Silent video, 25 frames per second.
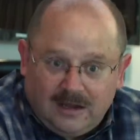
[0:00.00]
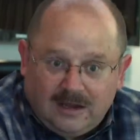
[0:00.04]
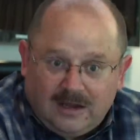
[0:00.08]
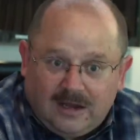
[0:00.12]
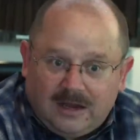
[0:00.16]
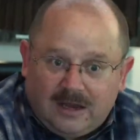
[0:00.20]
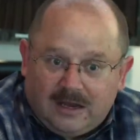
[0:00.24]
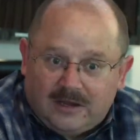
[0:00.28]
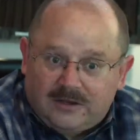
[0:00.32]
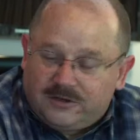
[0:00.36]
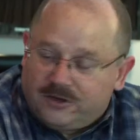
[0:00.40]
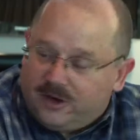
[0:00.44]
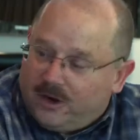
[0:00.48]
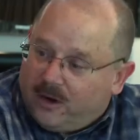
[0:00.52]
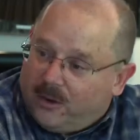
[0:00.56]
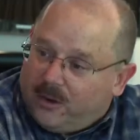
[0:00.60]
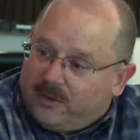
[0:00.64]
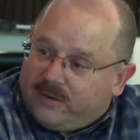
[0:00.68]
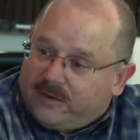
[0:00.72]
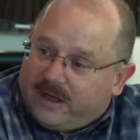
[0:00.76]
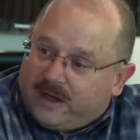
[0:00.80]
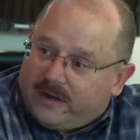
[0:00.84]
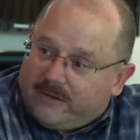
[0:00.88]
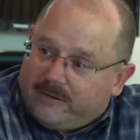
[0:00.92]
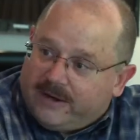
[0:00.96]
And Joe
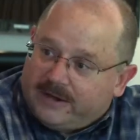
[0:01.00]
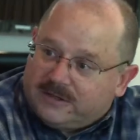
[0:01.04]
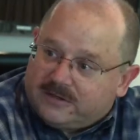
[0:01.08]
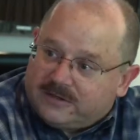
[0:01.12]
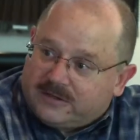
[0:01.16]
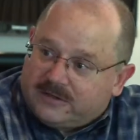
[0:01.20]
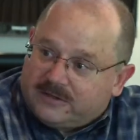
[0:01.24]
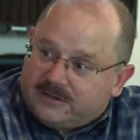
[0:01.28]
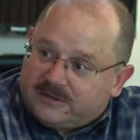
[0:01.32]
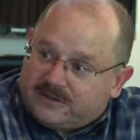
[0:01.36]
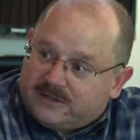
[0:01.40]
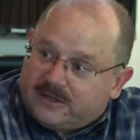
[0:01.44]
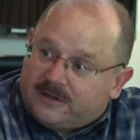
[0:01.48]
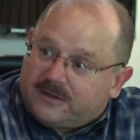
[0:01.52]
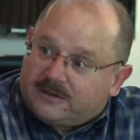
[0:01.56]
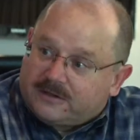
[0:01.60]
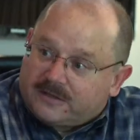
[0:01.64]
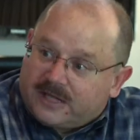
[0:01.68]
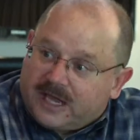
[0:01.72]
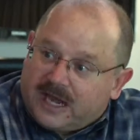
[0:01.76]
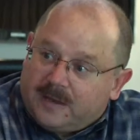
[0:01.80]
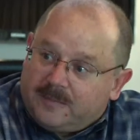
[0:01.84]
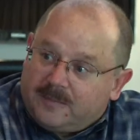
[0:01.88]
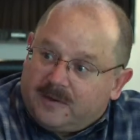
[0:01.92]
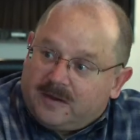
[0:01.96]
and the other engineers said there's
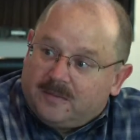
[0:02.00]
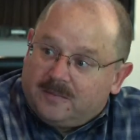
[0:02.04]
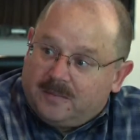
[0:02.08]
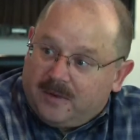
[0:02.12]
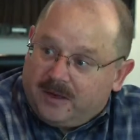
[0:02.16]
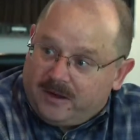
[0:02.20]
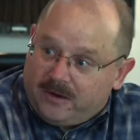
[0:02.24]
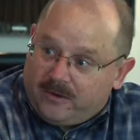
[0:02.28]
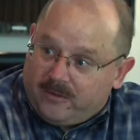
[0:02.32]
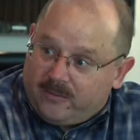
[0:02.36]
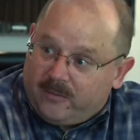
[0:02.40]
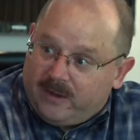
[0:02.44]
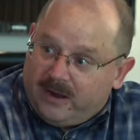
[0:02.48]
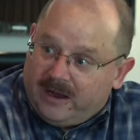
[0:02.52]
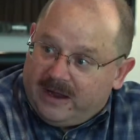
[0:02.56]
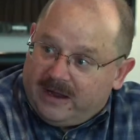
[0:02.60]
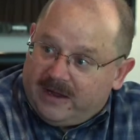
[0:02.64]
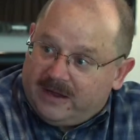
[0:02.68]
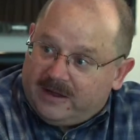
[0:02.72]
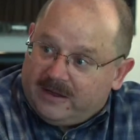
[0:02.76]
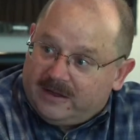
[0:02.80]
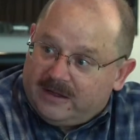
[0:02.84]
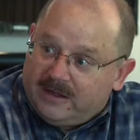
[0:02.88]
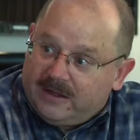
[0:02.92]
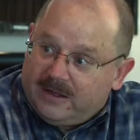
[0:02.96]
got to be a better
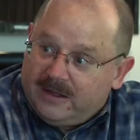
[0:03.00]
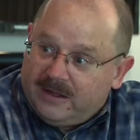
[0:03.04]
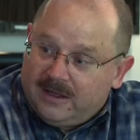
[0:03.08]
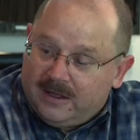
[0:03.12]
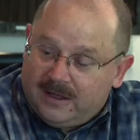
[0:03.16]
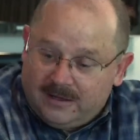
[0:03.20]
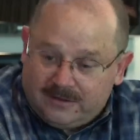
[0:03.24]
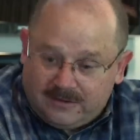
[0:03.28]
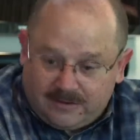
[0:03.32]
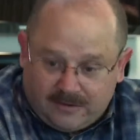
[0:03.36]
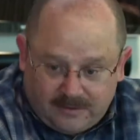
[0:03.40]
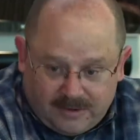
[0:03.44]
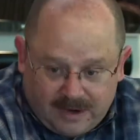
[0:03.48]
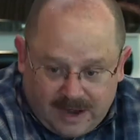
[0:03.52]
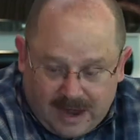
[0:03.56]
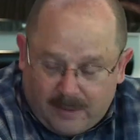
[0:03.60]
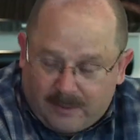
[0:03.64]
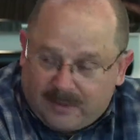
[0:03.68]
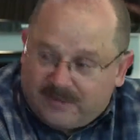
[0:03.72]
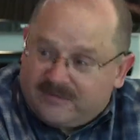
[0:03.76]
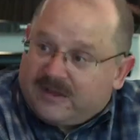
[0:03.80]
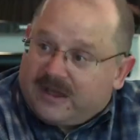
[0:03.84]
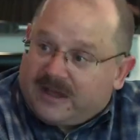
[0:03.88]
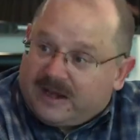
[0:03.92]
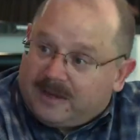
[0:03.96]
way. So now
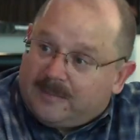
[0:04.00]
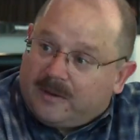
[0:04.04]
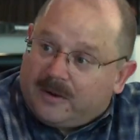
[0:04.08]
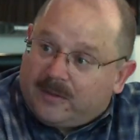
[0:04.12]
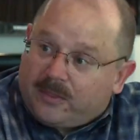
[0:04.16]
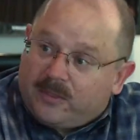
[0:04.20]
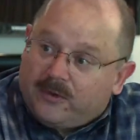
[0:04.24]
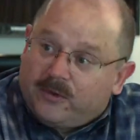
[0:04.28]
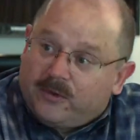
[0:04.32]
we've got about